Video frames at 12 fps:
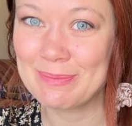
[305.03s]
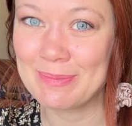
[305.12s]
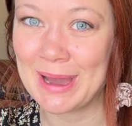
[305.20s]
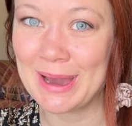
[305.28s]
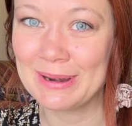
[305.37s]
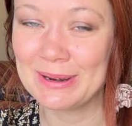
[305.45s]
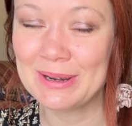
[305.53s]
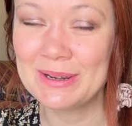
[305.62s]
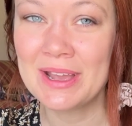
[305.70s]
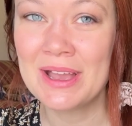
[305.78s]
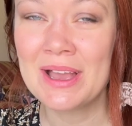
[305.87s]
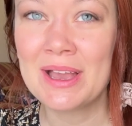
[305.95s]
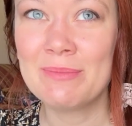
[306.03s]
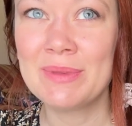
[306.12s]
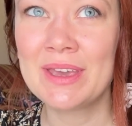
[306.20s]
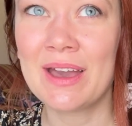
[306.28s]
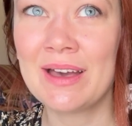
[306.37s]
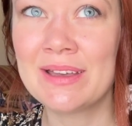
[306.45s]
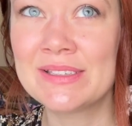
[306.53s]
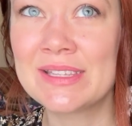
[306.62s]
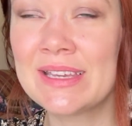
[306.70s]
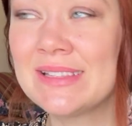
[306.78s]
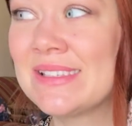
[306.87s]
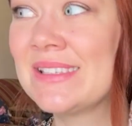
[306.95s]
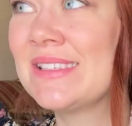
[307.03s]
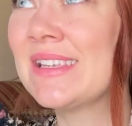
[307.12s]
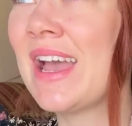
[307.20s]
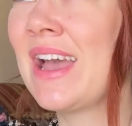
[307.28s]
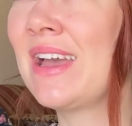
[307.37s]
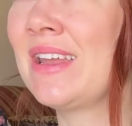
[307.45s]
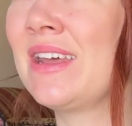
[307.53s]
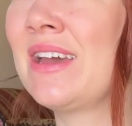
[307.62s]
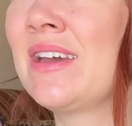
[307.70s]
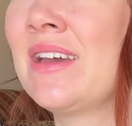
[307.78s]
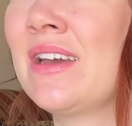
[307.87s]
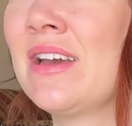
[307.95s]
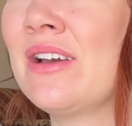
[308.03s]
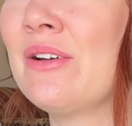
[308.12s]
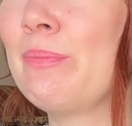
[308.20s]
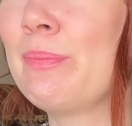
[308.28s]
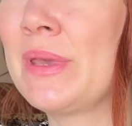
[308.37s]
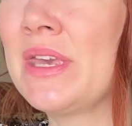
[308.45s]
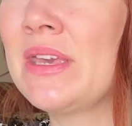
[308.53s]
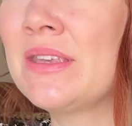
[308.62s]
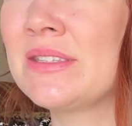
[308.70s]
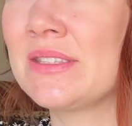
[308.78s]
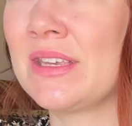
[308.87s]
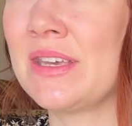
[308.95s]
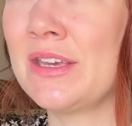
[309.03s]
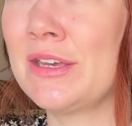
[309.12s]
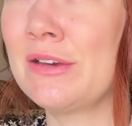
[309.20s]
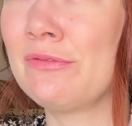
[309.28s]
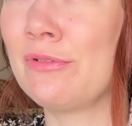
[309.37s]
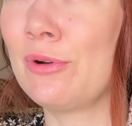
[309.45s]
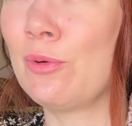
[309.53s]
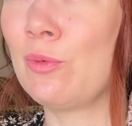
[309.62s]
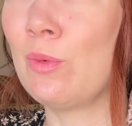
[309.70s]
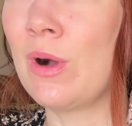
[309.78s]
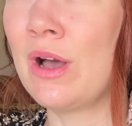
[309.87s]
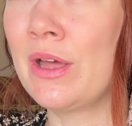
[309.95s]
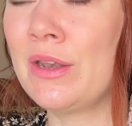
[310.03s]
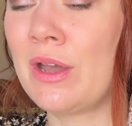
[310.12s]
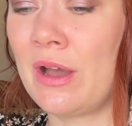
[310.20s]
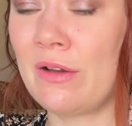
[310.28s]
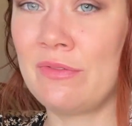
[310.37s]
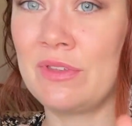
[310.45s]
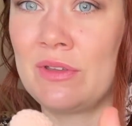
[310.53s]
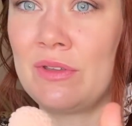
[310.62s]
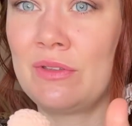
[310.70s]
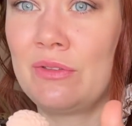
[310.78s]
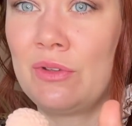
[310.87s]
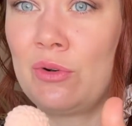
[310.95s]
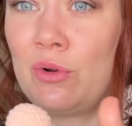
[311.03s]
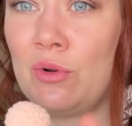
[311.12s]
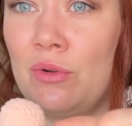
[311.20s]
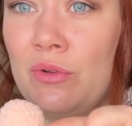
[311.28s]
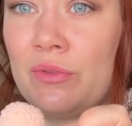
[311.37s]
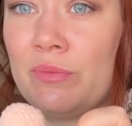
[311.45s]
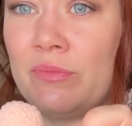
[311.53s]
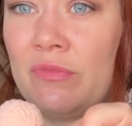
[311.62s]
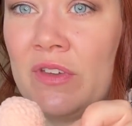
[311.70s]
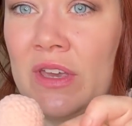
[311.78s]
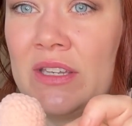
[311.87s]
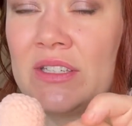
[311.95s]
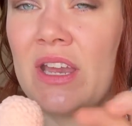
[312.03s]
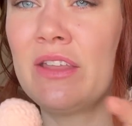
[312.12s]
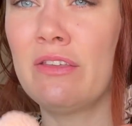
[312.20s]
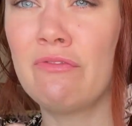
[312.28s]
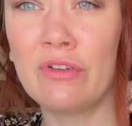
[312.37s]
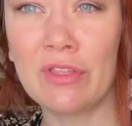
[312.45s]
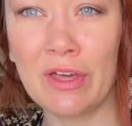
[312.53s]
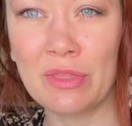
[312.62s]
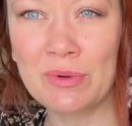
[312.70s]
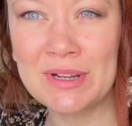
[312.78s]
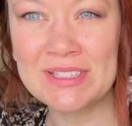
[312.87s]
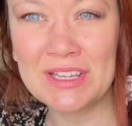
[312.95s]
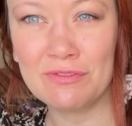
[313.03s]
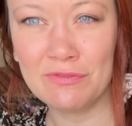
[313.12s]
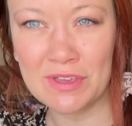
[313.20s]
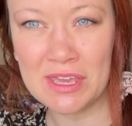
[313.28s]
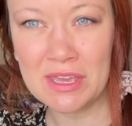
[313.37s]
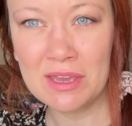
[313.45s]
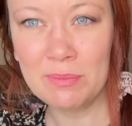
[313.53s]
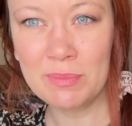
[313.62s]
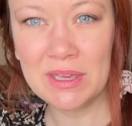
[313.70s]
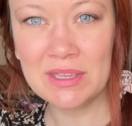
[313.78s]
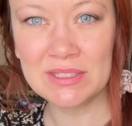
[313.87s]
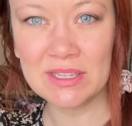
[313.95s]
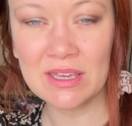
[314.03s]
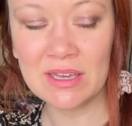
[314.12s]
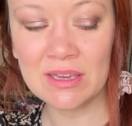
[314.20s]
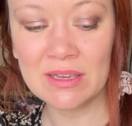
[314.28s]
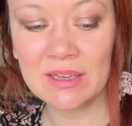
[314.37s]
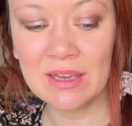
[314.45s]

the pattern because it said PC for one of the little feet, and then for the other one it said VPC.